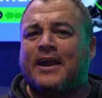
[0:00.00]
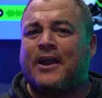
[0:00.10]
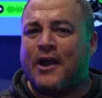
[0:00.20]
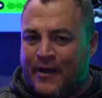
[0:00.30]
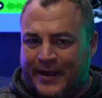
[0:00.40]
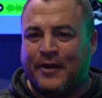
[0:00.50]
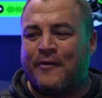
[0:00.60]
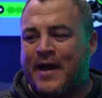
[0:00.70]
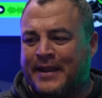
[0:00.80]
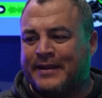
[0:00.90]
going
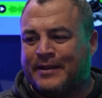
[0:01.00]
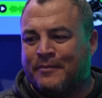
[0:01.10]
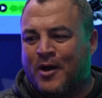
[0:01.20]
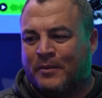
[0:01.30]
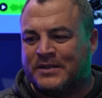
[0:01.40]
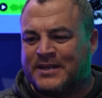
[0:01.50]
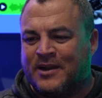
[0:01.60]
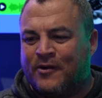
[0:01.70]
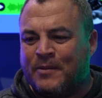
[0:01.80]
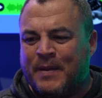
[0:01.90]
around at the moment.
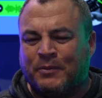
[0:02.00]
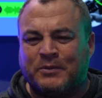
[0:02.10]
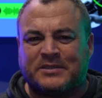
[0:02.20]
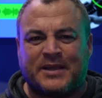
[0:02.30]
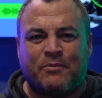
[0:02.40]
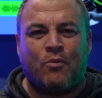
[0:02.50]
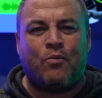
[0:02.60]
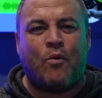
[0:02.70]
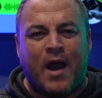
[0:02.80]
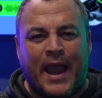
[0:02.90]
And a lot of people will say, well,
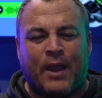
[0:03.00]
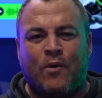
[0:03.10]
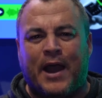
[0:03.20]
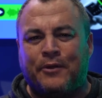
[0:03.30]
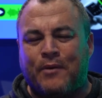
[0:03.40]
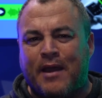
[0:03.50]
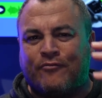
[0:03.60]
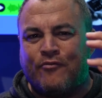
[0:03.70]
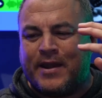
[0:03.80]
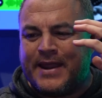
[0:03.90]
why? Why do I
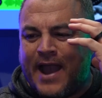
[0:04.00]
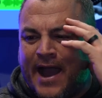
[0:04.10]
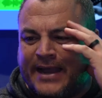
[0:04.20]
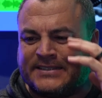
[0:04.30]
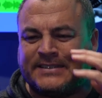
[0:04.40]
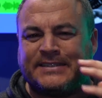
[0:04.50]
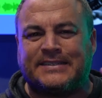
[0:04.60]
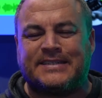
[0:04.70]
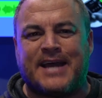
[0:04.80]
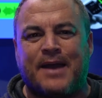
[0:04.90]
have runny eyes?
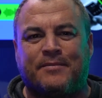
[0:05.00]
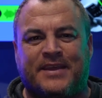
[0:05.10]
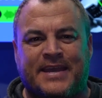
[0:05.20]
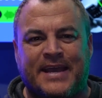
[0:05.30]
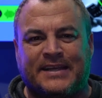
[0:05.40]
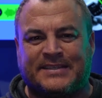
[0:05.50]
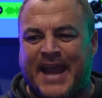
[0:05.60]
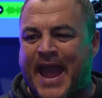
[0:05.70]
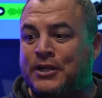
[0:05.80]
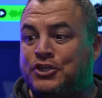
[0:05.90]
Is this time of year? Is
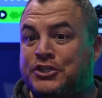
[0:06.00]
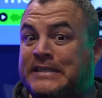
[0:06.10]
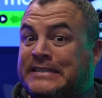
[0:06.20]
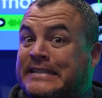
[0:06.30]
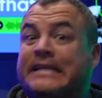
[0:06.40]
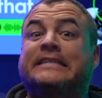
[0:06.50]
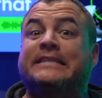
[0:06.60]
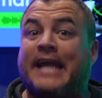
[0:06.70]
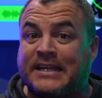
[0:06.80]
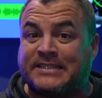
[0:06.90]
it allergy
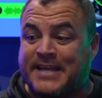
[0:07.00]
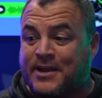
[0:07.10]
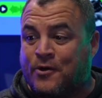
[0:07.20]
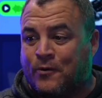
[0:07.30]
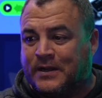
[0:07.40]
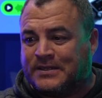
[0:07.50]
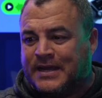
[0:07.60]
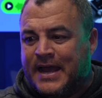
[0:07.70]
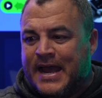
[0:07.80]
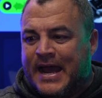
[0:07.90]
season, as they call
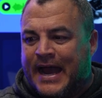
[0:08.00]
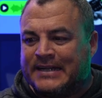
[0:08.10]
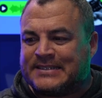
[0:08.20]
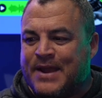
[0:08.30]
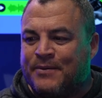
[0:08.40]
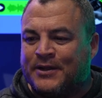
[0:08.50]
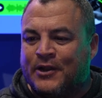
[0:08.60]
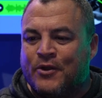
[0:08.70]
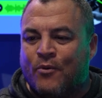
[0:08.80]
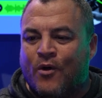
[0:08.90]
it? Today, we're
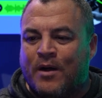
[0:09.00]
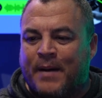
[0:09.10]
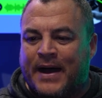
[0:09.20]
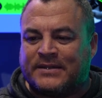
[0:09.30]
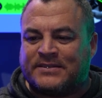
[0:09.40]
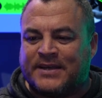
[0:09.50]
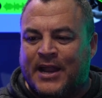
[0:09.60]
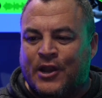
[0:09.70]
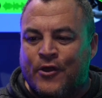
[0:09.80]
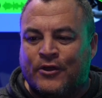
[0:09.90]
going to learn more about
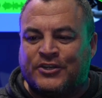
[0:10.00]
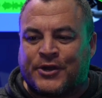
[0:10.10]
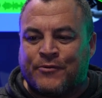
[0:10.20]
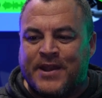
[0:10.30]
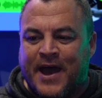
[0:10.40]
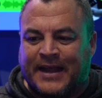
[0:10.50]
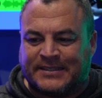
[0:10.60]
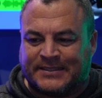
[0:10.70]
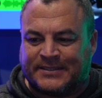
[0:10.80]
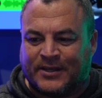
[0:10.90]
allergic
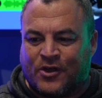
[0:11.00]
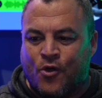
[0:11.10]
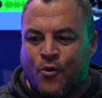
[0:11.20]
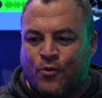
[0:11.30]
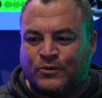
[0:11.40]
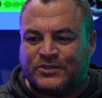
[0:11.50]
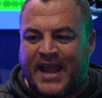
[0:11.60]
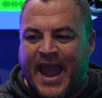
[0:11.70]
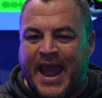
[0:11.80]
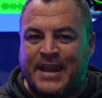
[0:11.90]
rhinitis, the
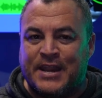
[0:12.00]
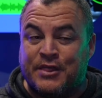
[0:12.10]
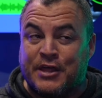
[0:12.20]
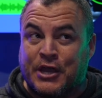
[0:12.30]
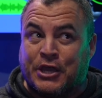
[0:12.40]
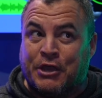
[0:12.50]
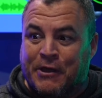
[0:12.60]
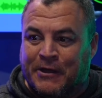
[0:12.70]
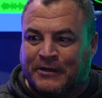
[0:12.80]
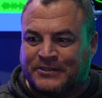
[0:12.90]
cause and the
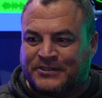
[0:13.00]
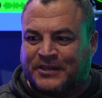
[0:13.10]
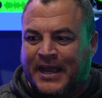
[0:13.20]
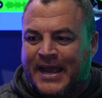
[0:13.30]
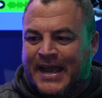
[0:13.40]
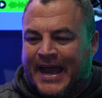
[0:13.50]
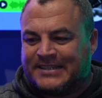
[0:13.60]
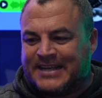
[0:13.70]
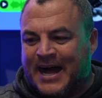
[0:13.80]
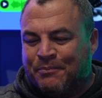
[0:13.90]
cures.
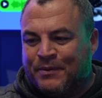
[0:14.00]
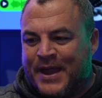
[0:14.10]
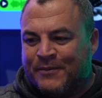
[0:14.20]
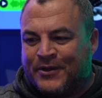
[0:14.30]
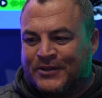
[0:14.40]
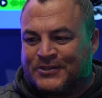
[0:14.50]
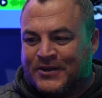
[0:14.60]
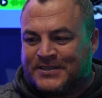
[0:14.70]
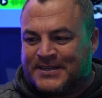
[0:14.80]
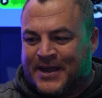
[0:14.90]
And to help with that, we got
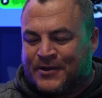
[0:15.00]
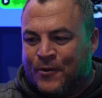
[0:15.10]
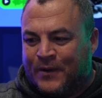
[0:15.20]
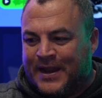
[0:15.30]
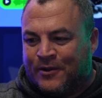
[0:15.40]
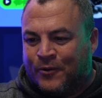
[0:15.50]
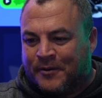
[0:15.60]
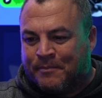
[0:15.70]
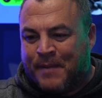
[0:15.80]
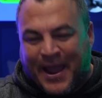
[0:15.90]
Dr. Corli
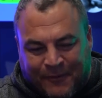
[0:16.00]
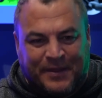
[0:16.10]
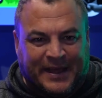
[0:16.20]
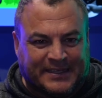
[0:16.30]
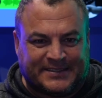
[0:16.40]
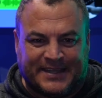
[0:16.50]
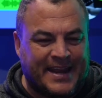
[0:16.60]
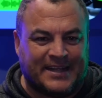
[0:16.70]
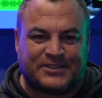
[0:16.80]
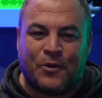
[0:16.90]
Lodder back with us.
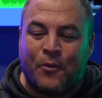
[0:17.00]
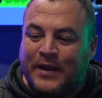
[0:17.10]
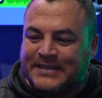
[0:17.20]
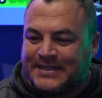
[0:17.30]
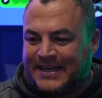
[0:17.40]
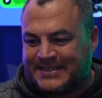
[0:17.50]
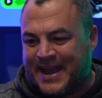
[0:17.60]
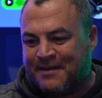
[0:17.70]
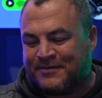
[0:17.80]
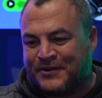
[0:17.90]
And it's always nice
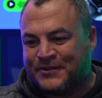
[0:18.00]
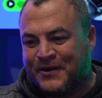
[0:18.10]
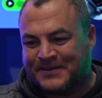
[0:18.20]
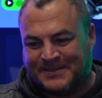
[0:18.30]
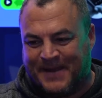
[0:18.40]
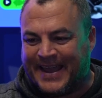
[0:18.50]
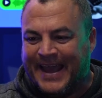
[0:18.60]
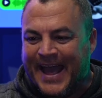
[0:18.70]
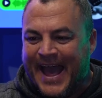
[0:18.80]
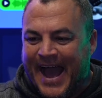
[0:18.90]
to have the good doctor
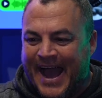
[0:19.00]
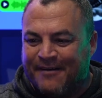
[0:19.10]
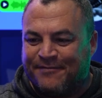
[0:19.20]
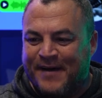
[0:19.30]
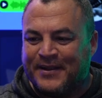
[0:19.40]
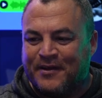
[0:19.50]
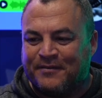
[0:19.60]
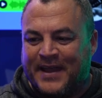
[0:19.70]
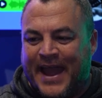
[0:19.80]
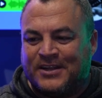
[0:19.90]
back. Founder
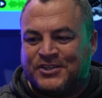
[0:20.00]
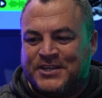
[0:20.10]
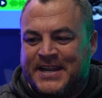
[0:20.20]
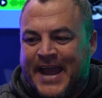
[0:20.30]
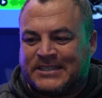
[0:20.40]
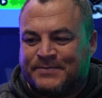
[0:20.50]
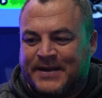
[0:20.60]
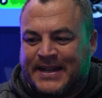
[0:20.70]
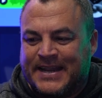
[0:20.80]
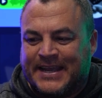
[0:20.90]
of the Allergy and
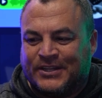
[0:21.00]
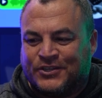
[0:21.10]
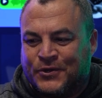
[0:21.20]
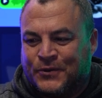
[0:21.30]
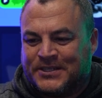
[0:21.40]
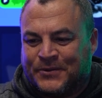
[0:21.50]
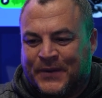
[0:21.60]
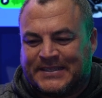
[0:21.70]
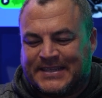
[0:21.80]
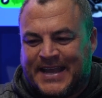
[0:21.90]
Asthma Clinic in George in the
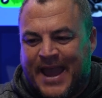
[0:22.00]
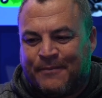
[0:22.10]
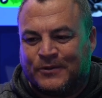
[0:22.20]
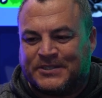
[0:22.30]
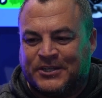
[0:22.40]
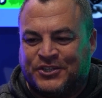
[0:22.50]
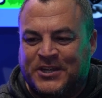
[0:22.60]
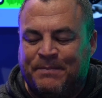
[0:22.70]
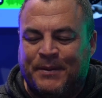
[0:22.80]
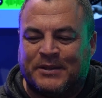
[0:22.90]
Western Cape, also a
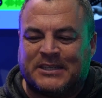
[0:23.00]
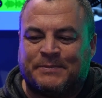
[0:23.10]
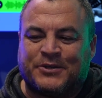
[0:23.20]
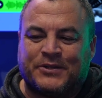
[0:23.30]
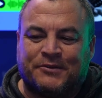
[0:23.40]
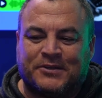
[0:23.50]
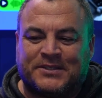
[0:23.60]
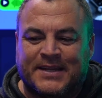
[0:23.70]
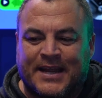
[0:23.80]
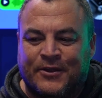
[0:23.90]
GP with a special
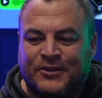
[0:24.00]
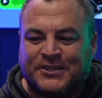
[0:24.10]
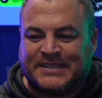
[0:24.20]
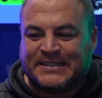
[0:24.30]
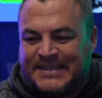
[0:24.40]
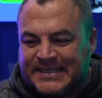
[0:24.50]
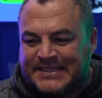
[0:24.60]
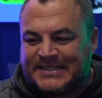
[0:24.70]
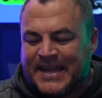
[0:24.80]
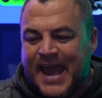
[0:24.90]
interest in allergic
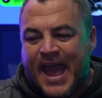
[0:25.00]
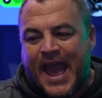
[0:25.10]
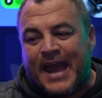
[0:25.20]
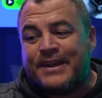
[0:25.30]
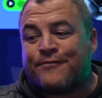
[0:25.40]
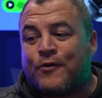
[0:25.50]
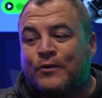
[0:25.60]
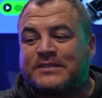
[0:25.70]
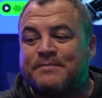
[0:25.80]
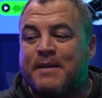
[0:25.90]
diseases, and of
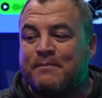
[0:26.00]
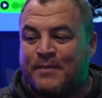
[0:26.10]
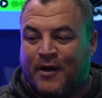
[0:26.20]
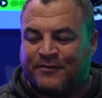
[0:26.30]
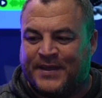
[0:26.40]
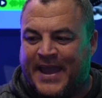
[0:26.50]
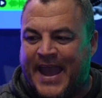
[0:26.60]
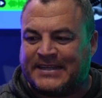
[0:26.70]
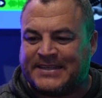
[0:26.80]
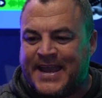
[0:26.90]
course, a member of the
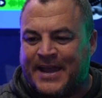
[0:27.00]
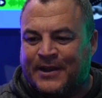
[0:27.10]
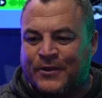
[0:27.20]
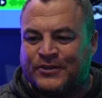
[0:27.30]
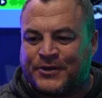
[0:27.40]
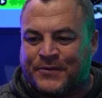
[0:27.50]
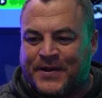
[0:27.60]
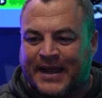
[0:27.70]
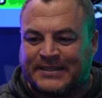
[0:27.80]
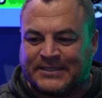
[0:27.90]
SA Allergic
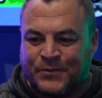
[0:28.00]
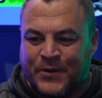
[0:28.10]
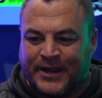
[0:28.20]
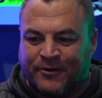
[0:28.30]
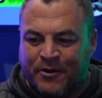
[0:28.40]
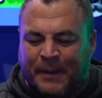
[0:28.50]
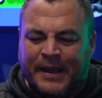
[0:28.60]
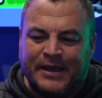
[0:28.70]
Rhinitis Working Group,